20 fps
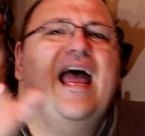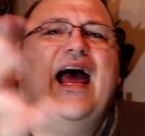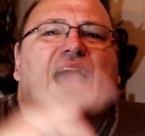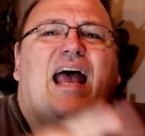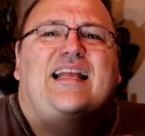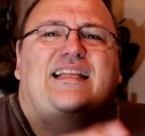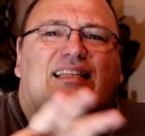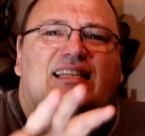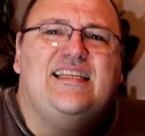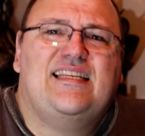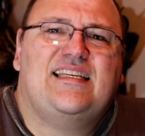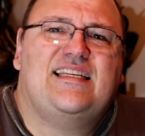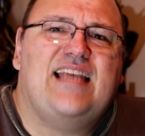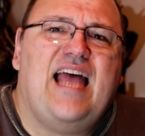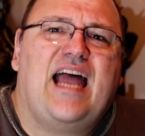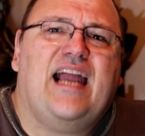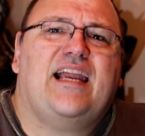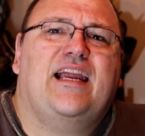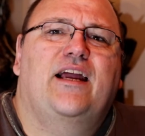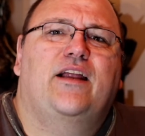And
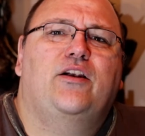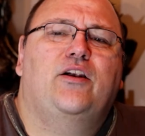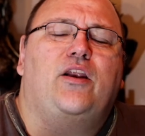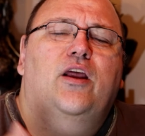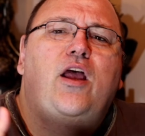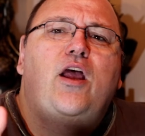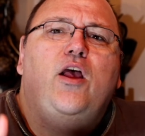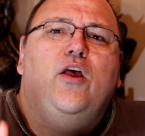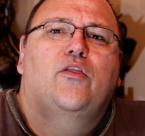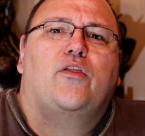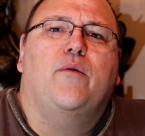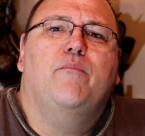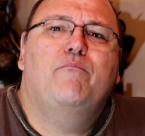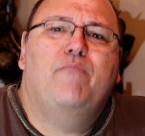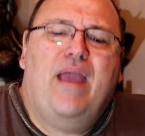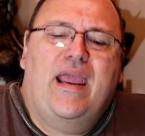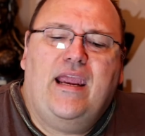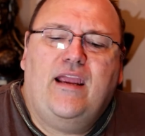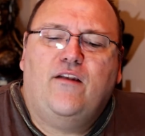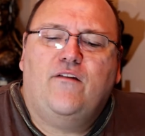second, the
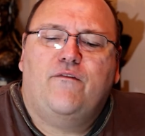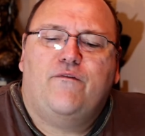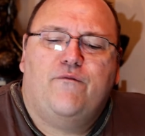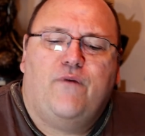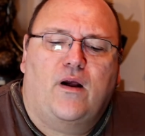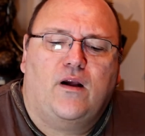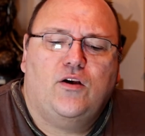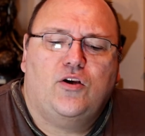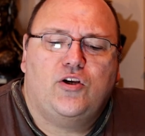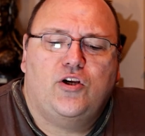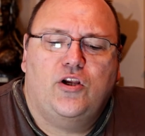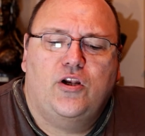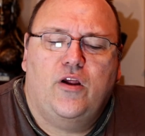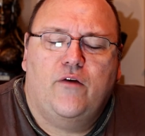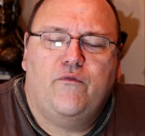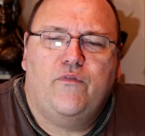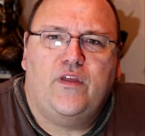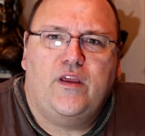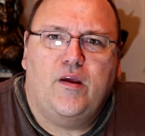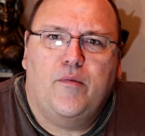main function
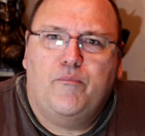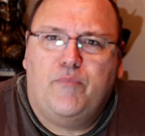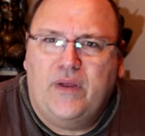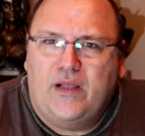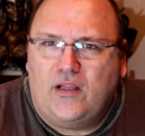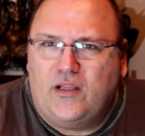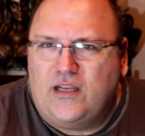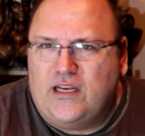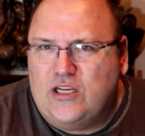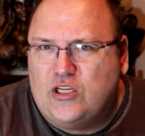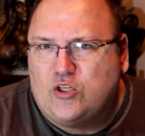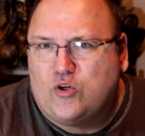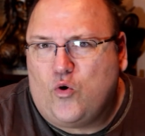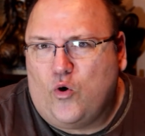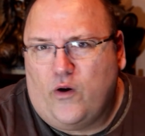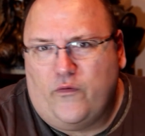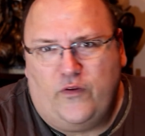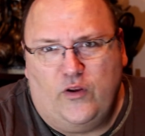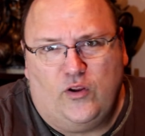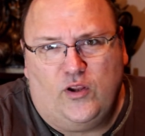of the ability
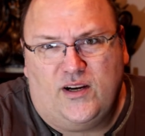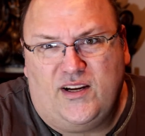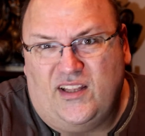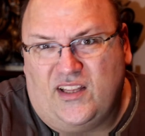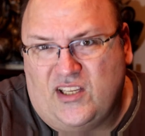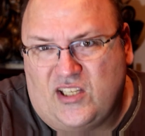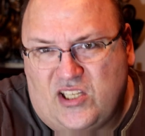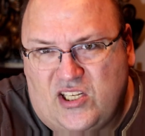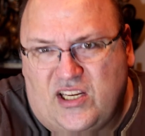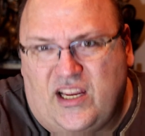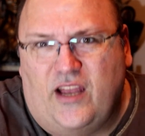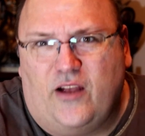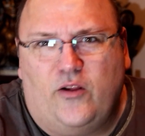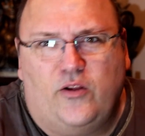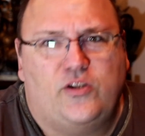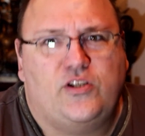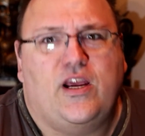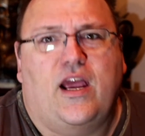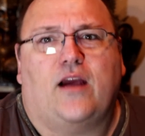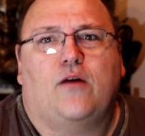score, if you look at the
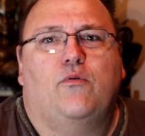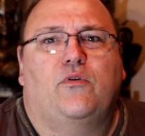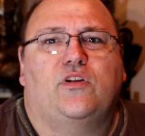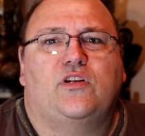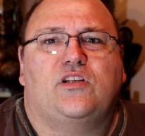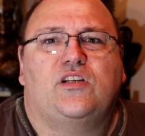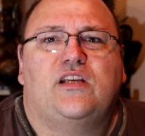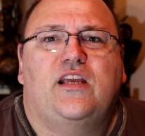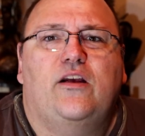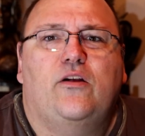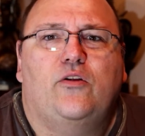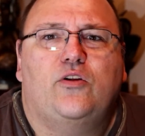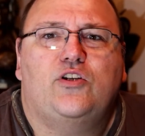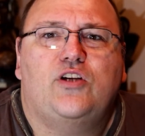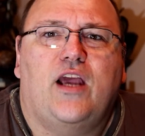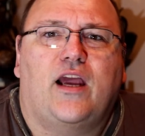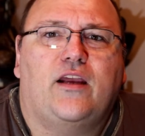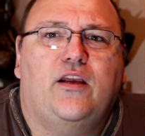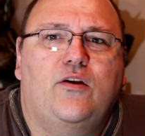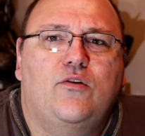skill check, well, the skill
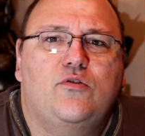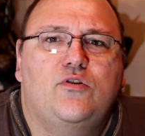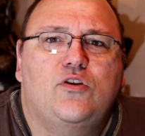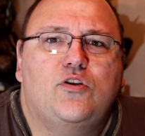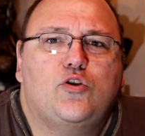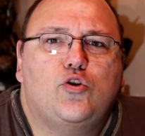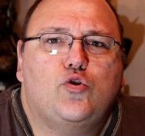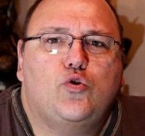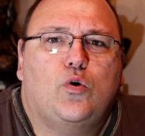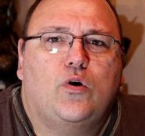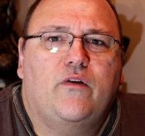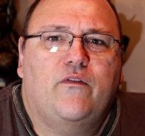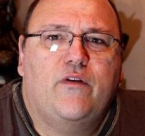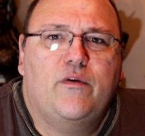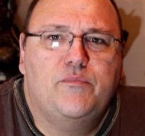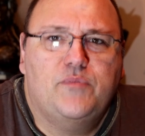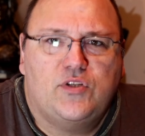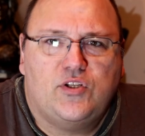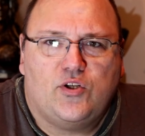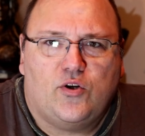check uses a sort of
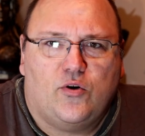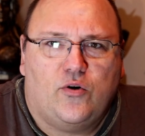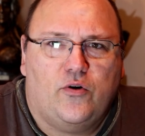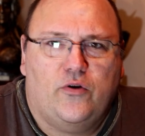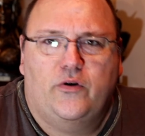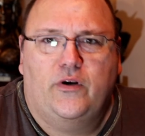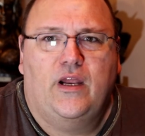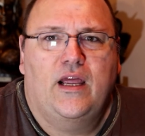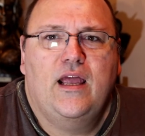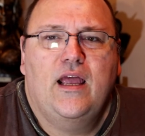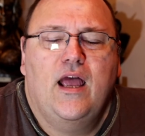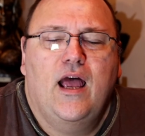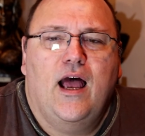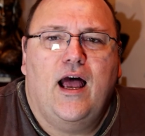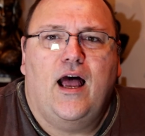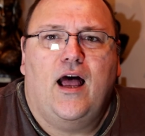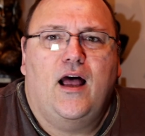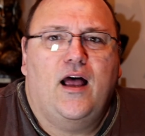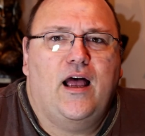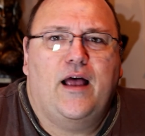absurd
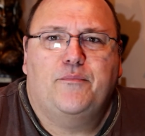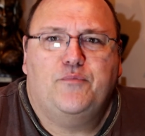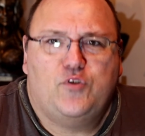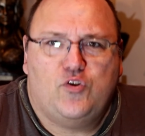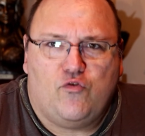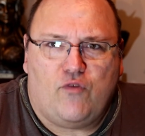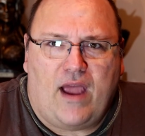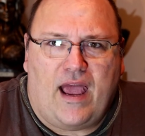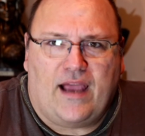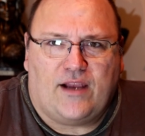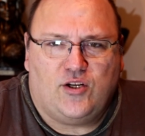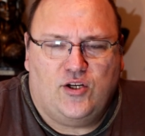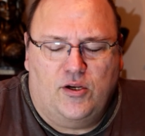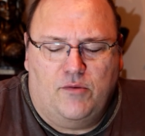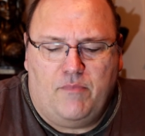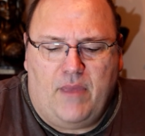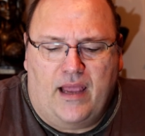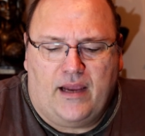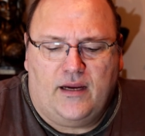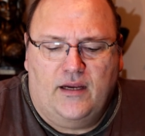
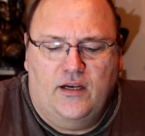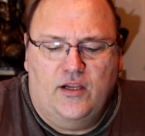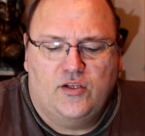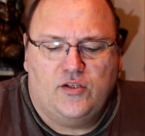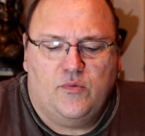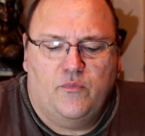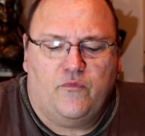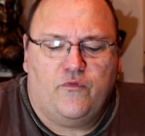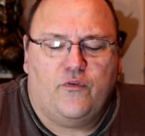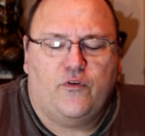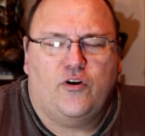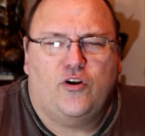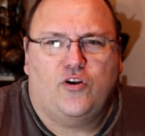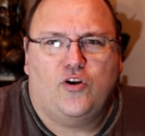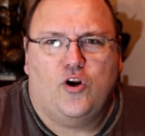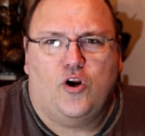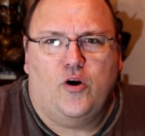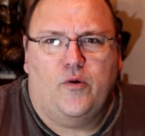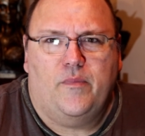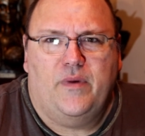abstraction mechanism for
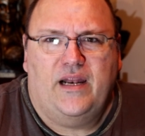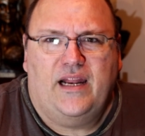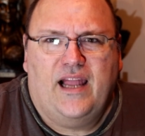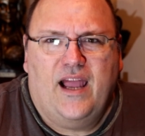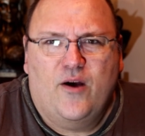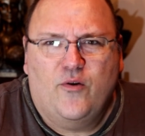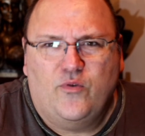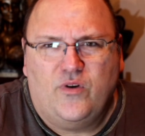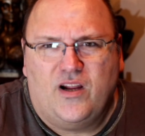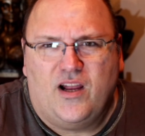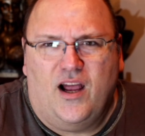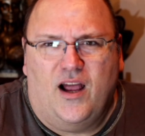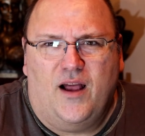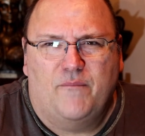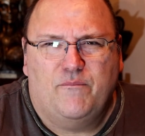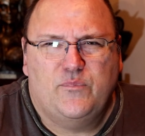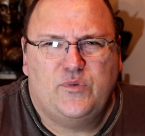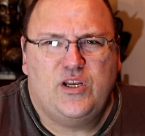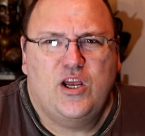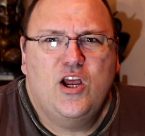determining
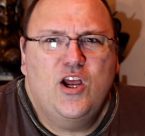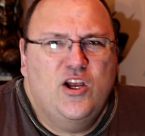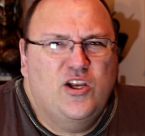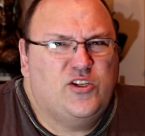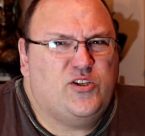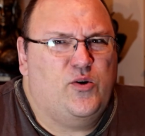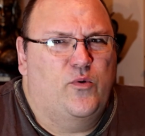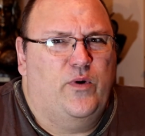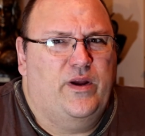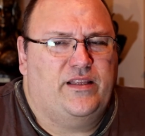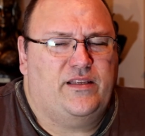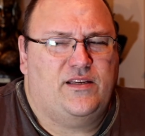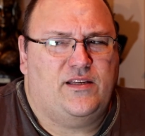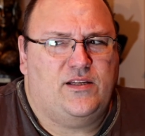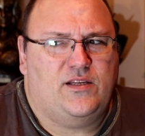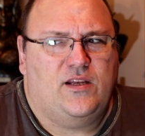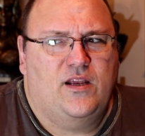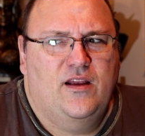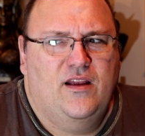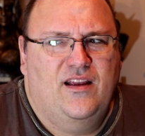outcomes. So
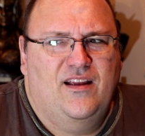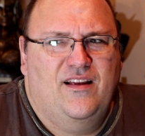it's